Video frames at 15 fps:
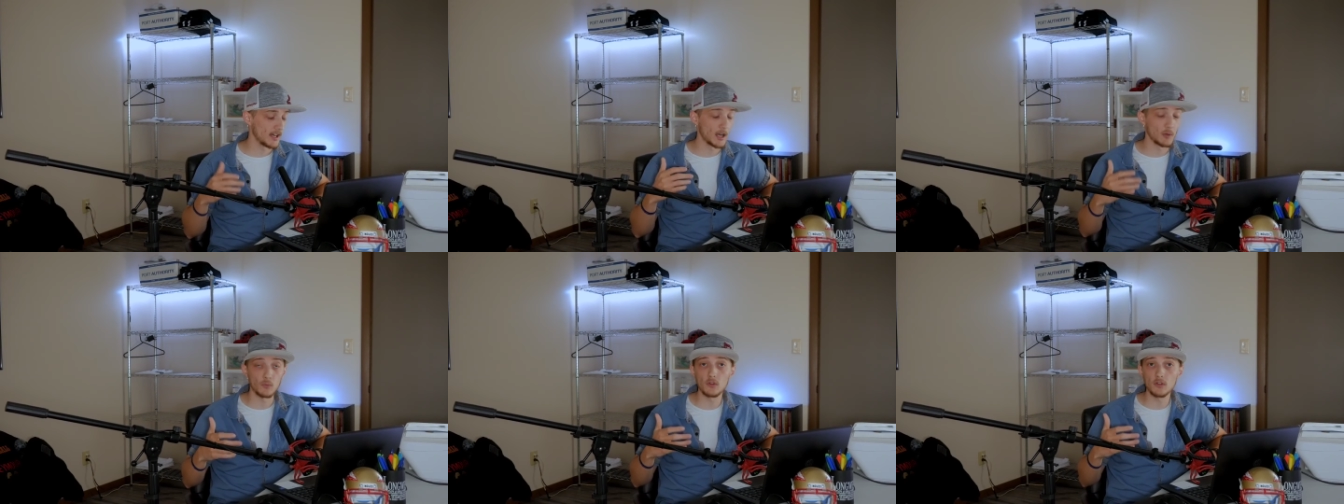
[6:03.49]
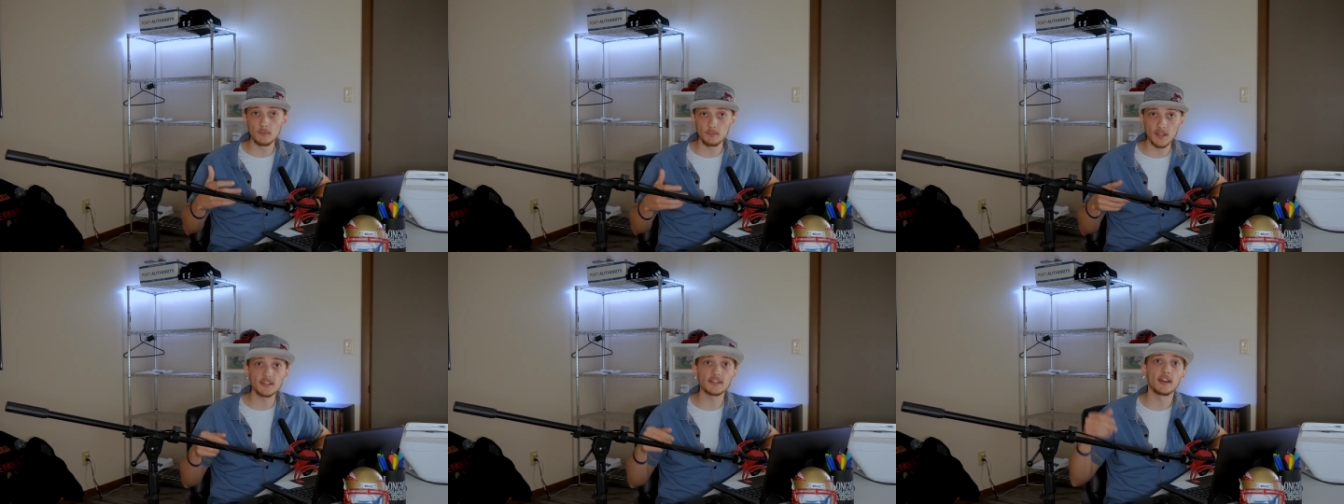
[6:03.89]
I will
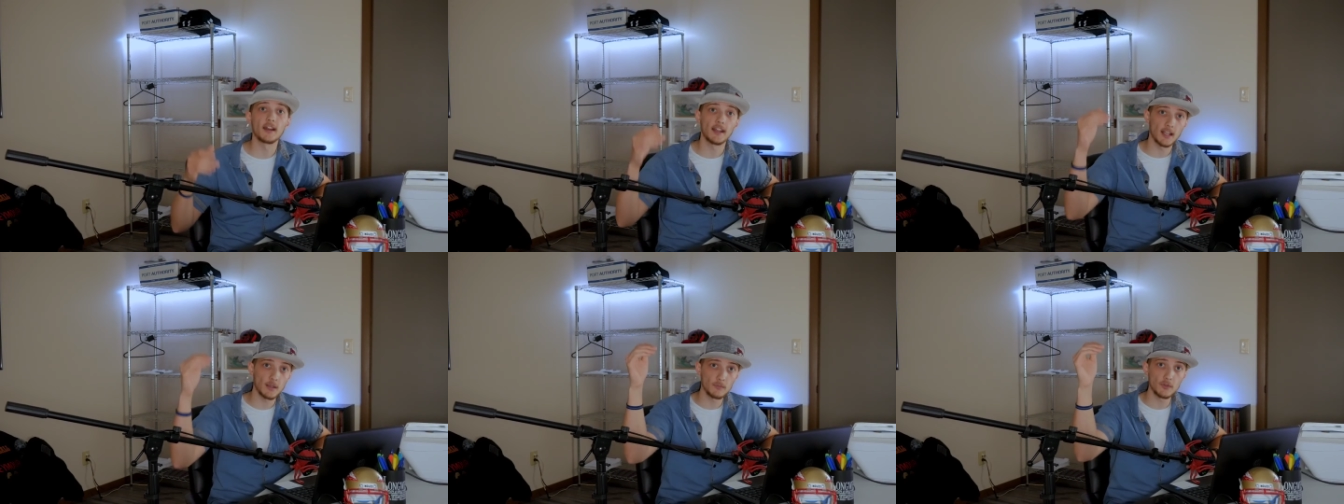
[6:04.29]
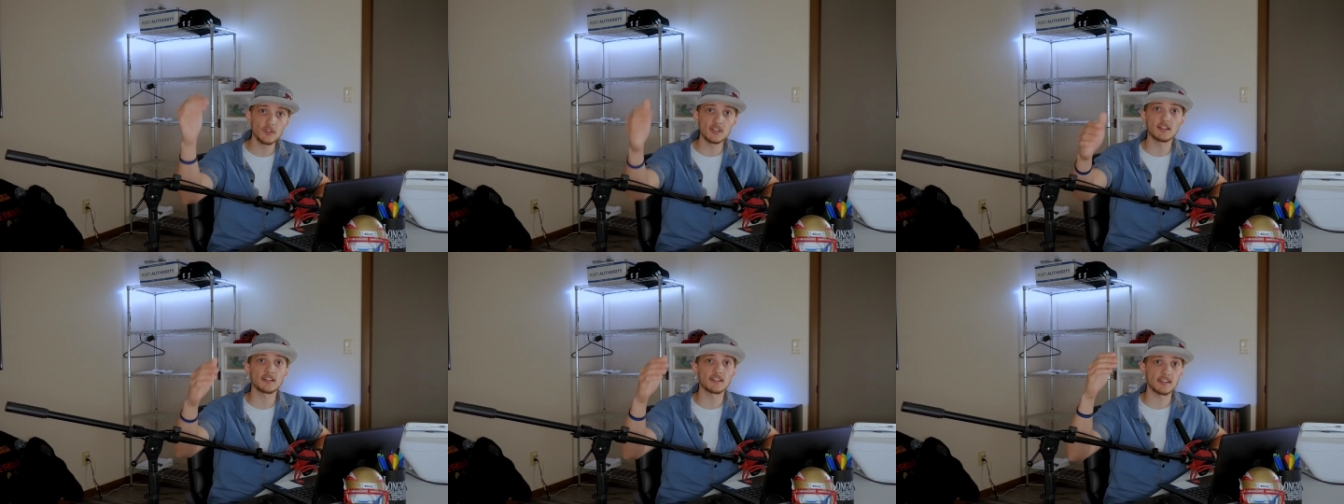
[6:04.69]
admit that I am
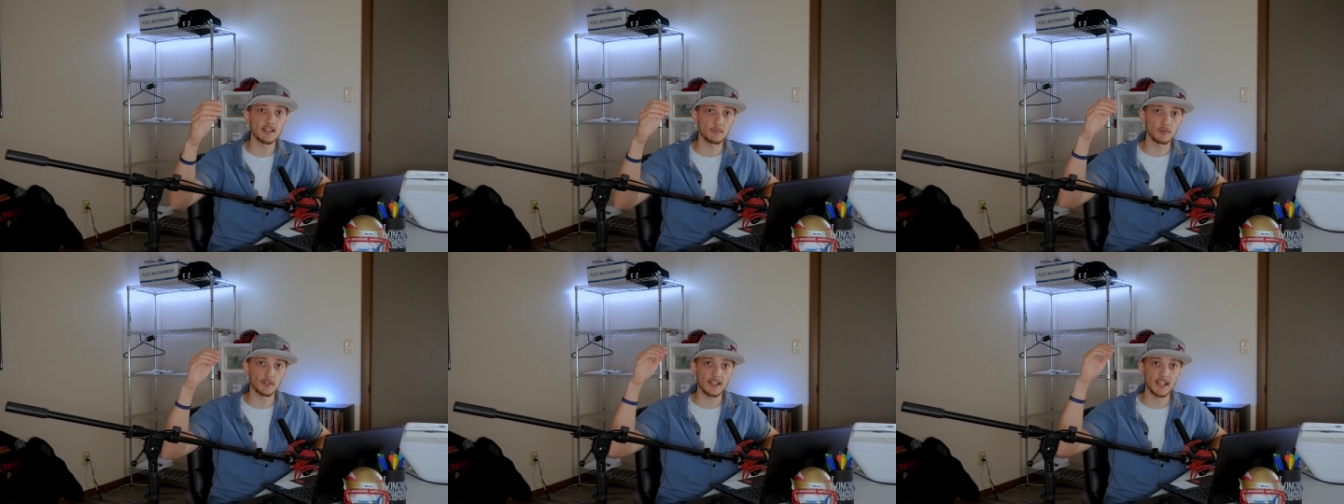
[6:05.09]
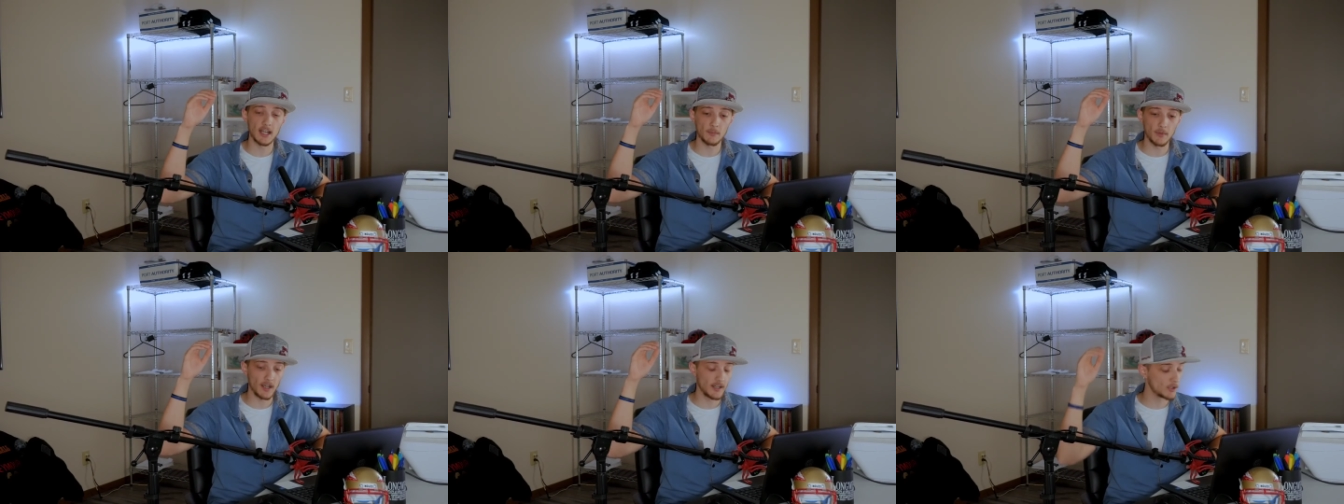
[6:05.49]
using a separate
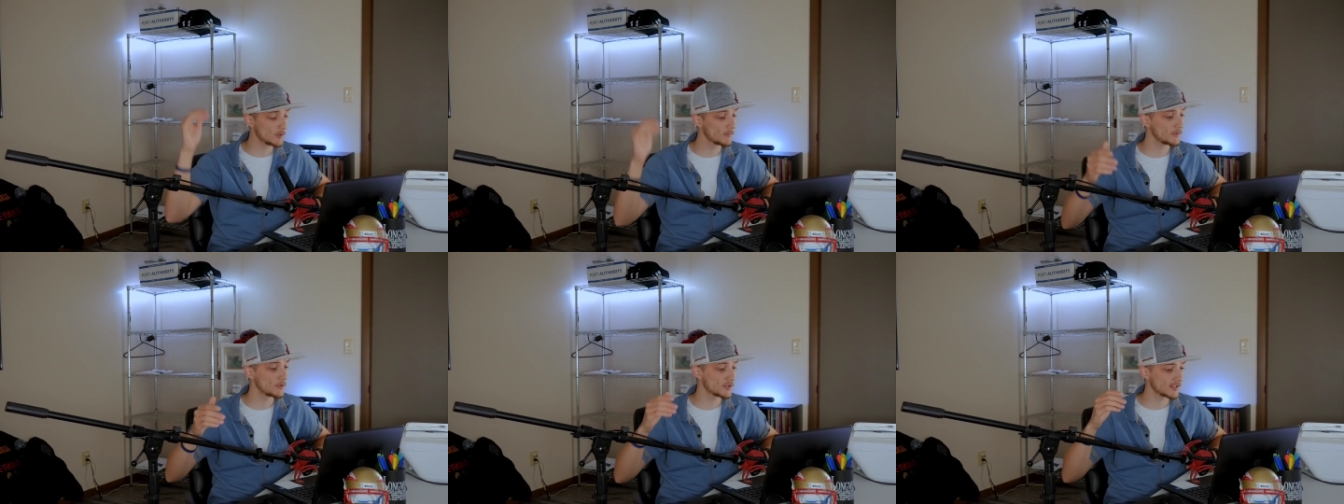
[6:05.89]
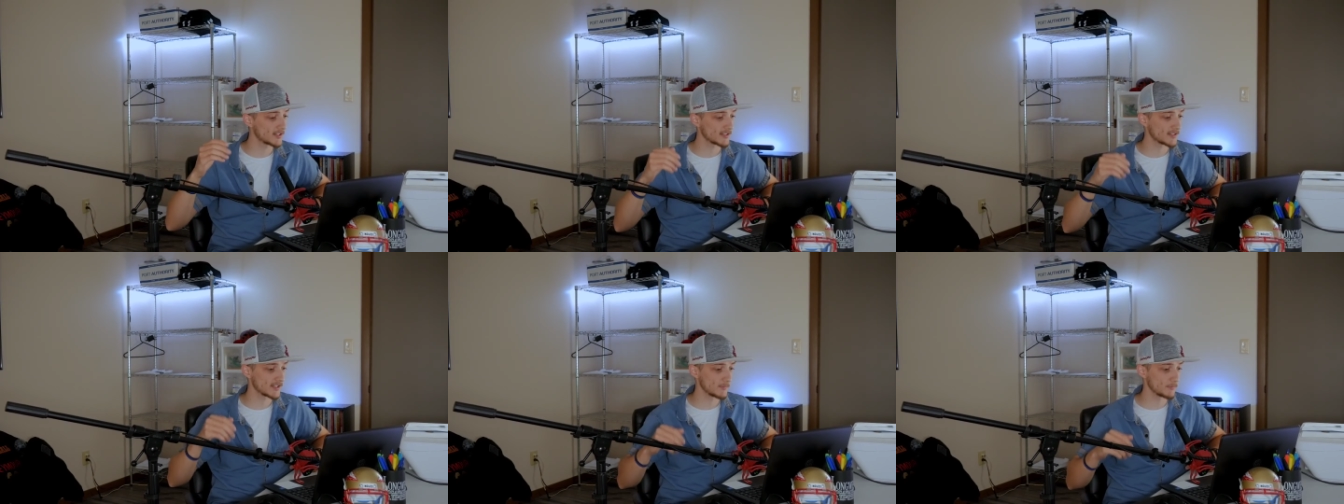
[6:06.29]
camera, I am
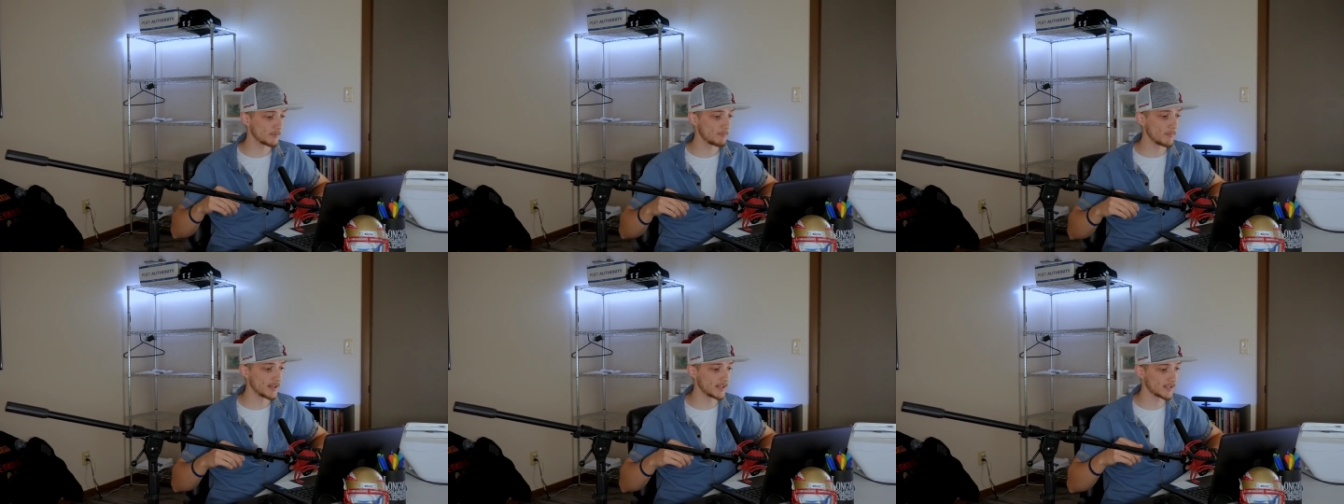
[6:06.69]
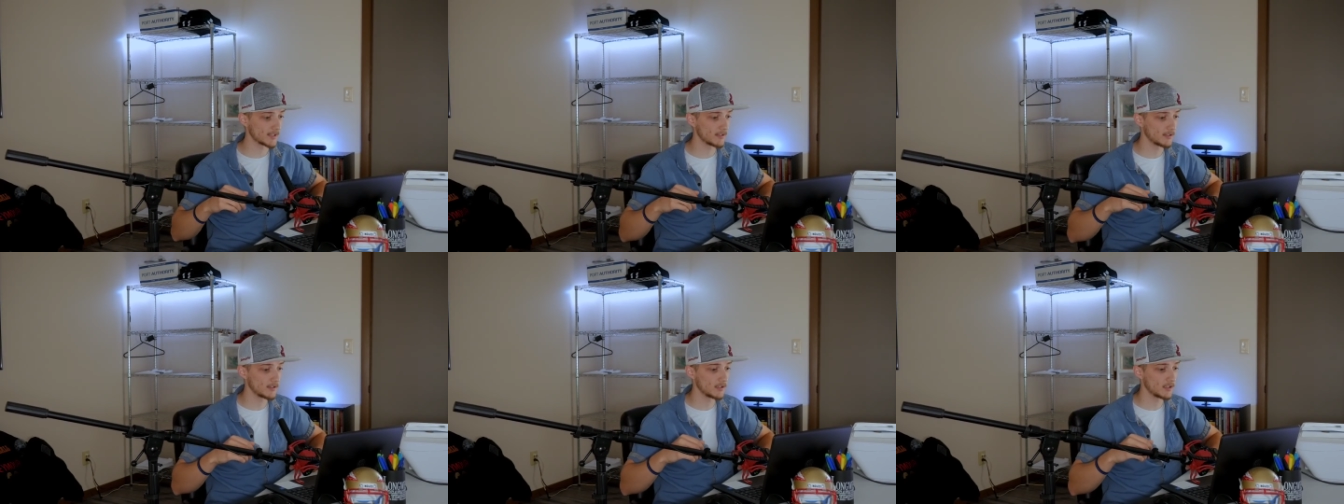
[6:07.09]
using a separate
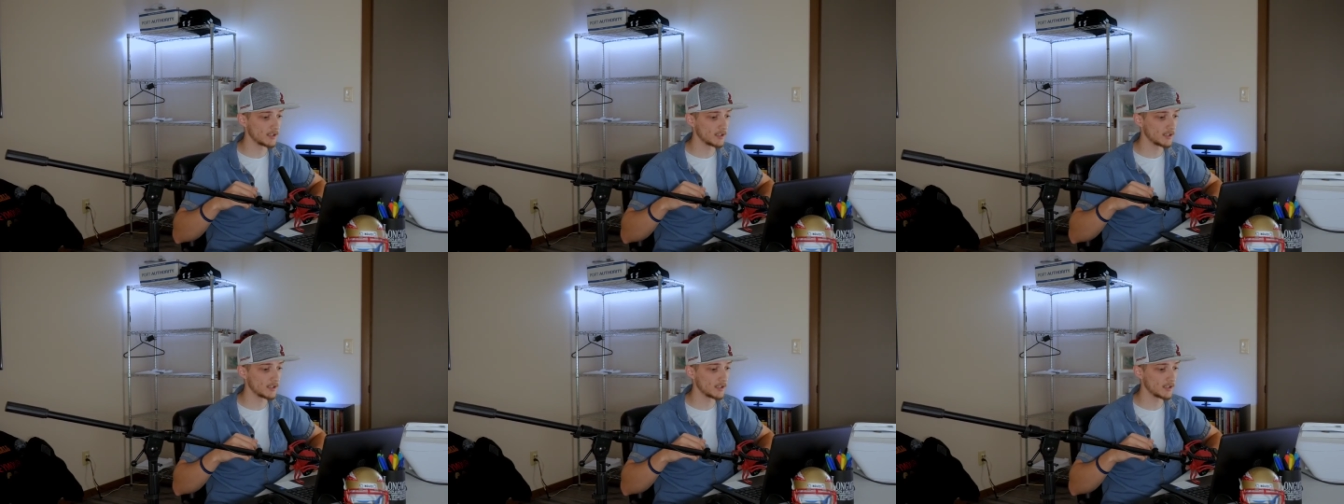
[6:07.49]
mic,